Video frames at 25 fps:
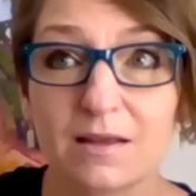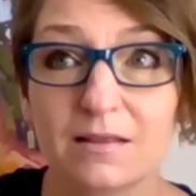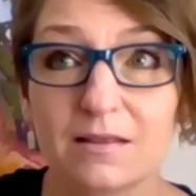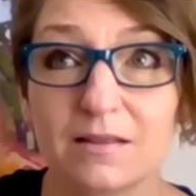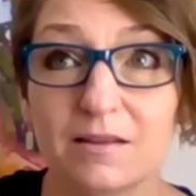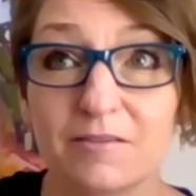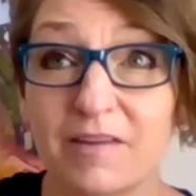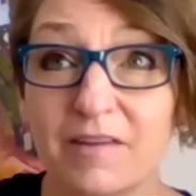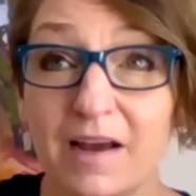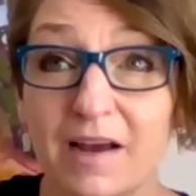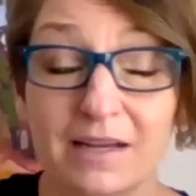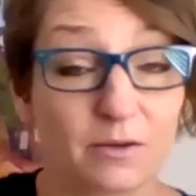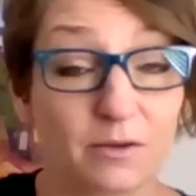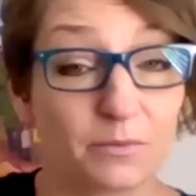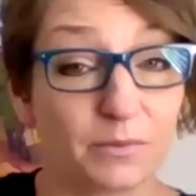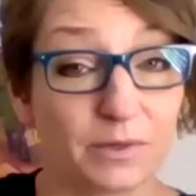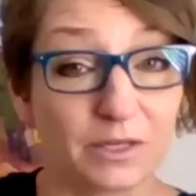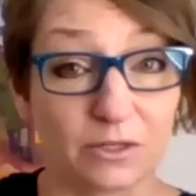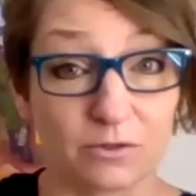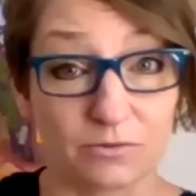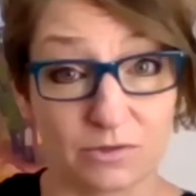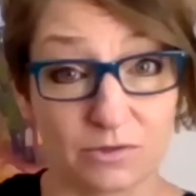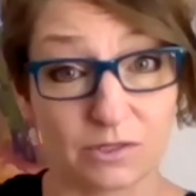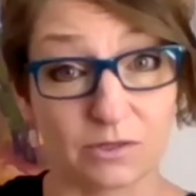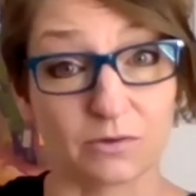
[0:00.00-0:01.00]
the fact that we
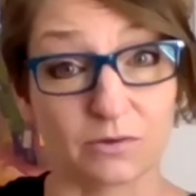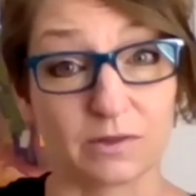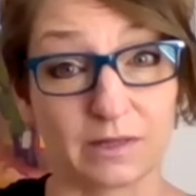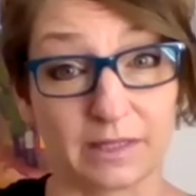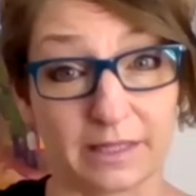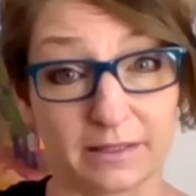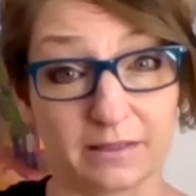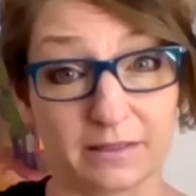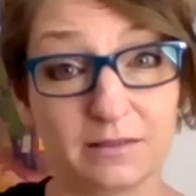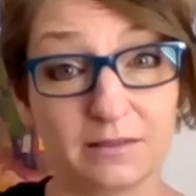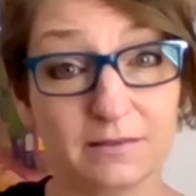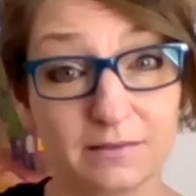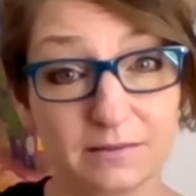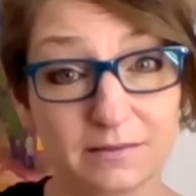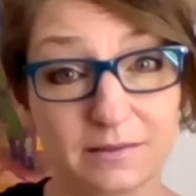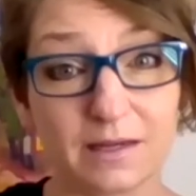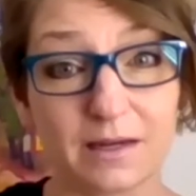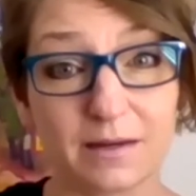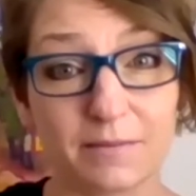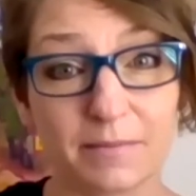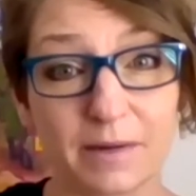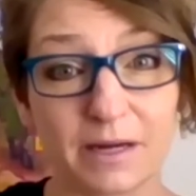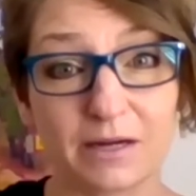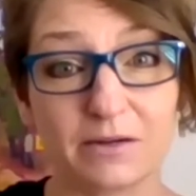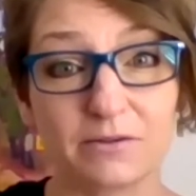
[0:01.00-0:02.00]
knew so little
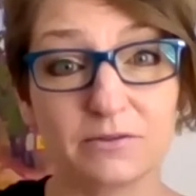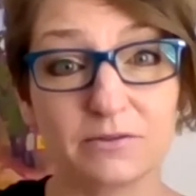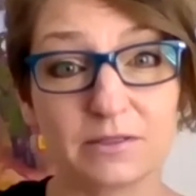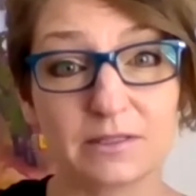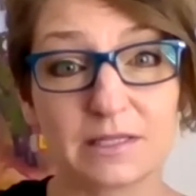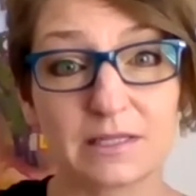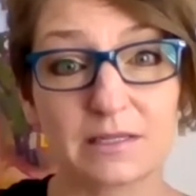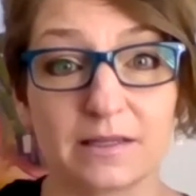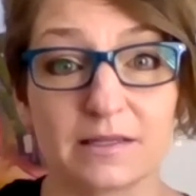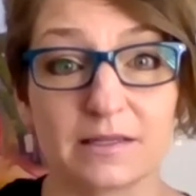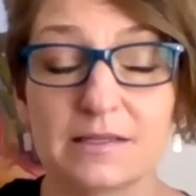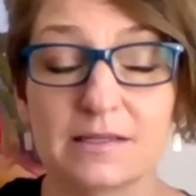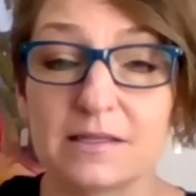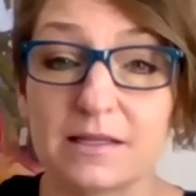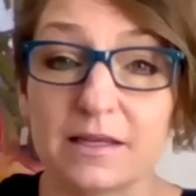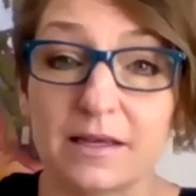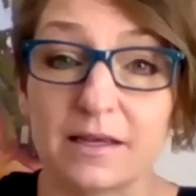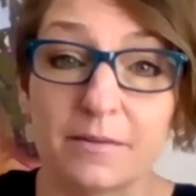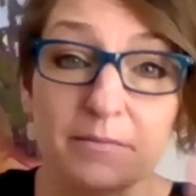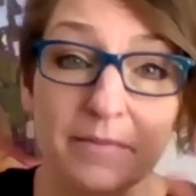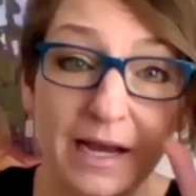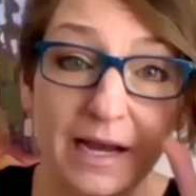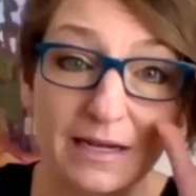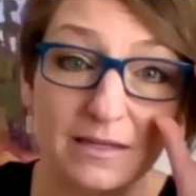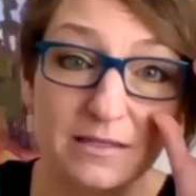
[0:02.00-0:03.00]
about the
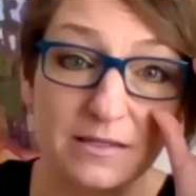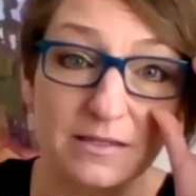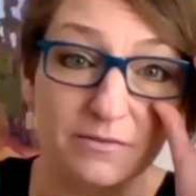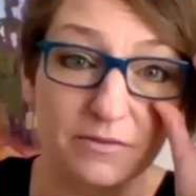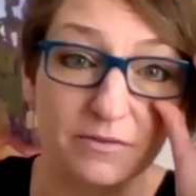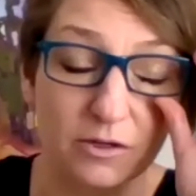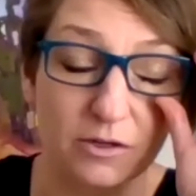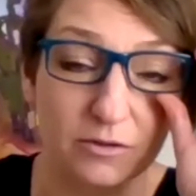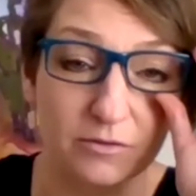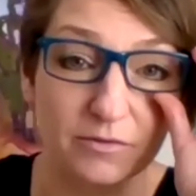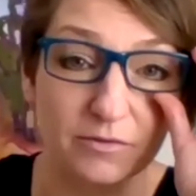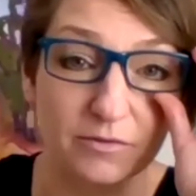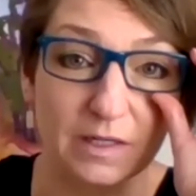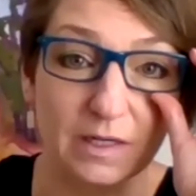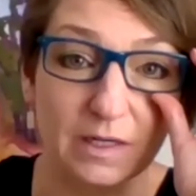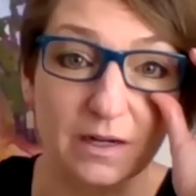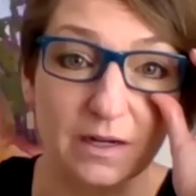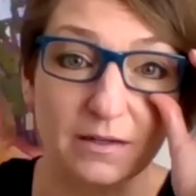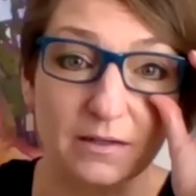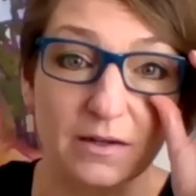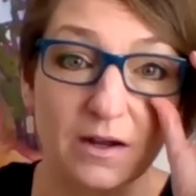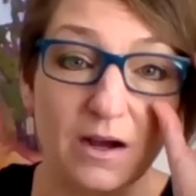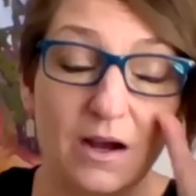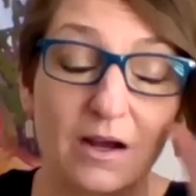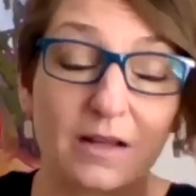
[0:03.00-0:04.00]
impacts of COVID
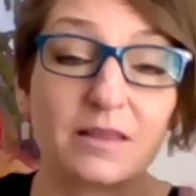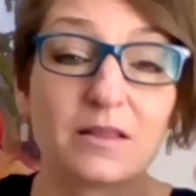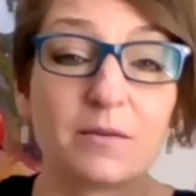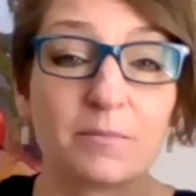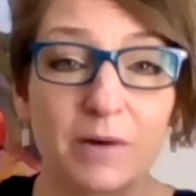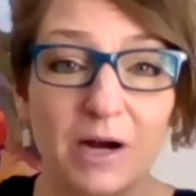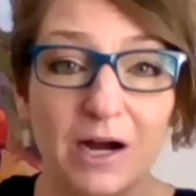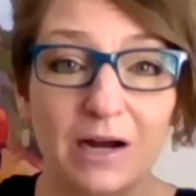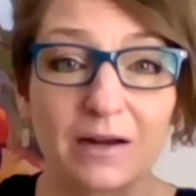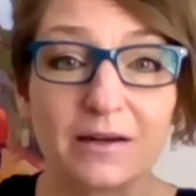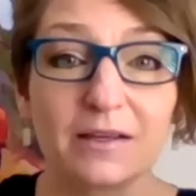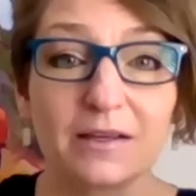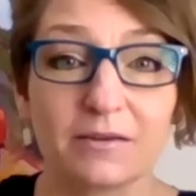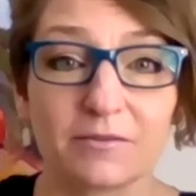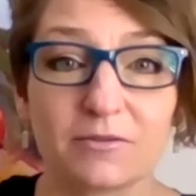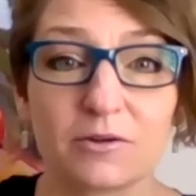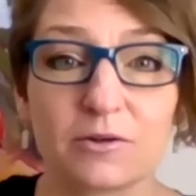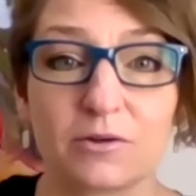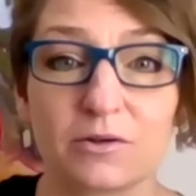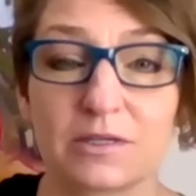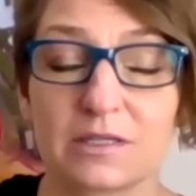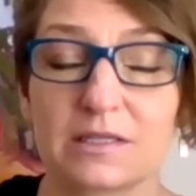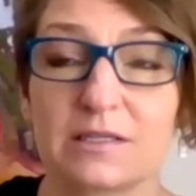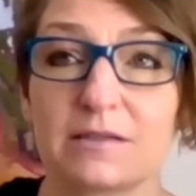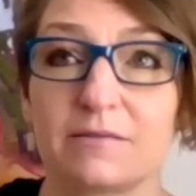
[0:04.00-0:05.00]
on the body. Of
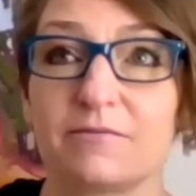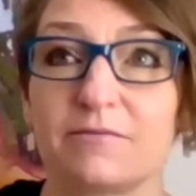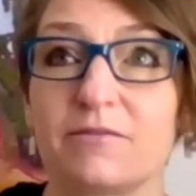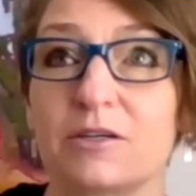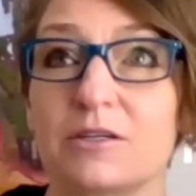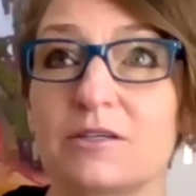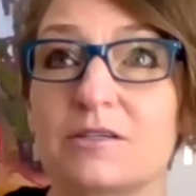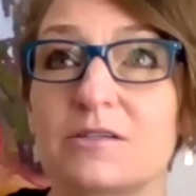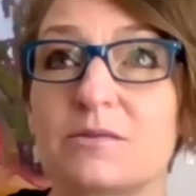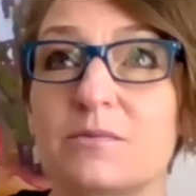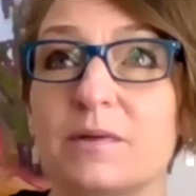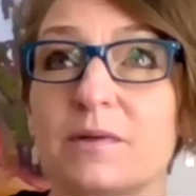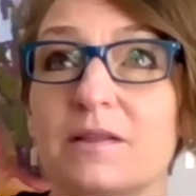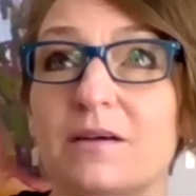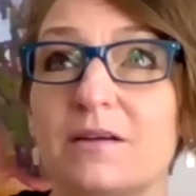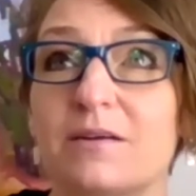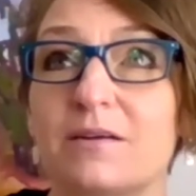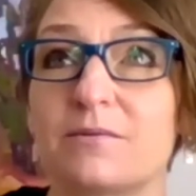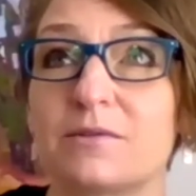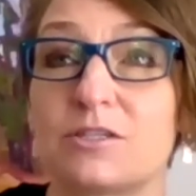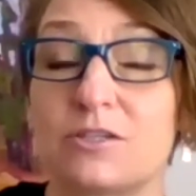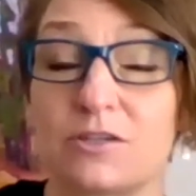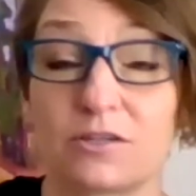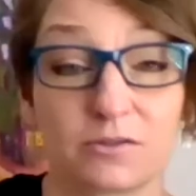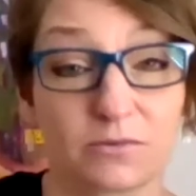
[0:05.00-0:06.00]
course, at first we thought it
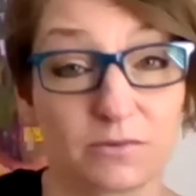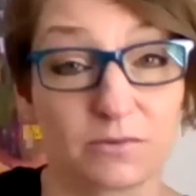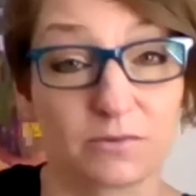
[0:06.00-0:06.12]
was just